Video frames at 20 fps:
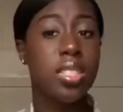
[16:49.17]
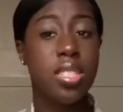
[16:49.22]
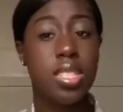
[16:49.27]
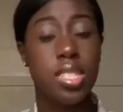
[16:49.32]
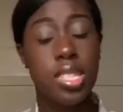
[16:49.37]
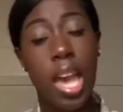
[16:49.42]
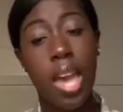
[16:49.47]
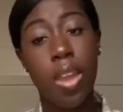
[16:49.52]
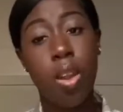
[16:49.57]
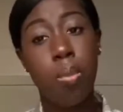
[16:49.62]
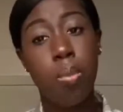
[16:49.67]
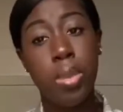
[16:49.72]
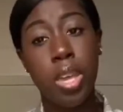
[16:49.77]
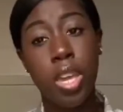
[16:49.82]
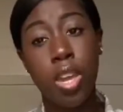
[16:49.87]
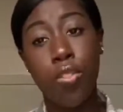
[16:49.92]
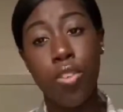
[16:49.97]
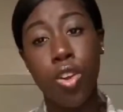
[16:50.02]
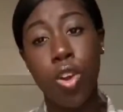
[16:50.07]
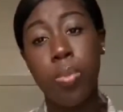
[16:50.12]
decide on being
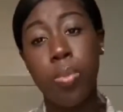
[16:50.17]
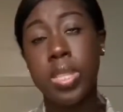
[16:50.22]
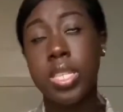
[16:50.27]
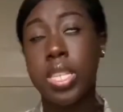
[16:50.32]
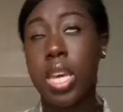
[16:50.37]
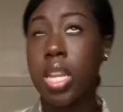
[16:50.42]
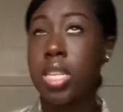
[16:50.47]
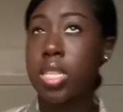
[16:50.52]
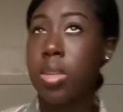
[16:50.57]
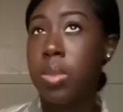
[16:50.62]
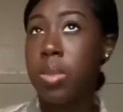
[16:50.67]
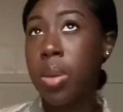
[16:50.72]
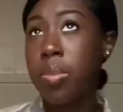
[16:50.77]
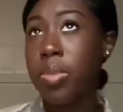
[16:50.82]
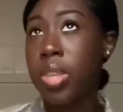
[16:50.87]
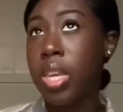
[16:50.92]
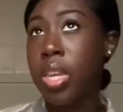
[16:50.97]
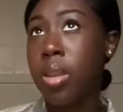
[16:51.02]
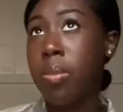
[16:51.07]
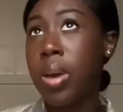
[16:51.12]
a rope. It's kind of something I'm
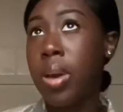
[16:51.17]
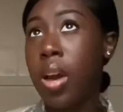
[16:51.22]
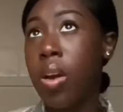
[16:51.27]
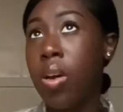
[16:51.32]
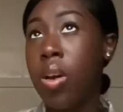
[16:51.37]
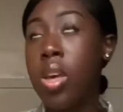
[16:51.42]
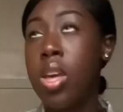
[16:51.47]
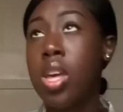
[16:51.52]
thinking about.